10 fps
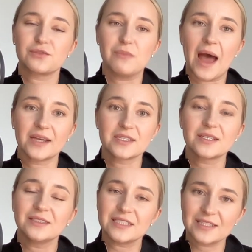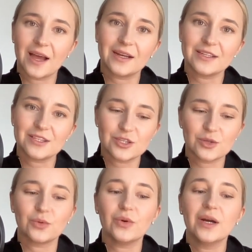Musk decided
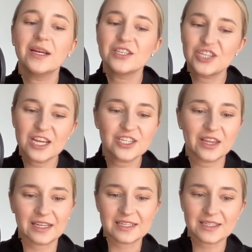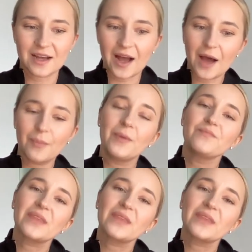to change things up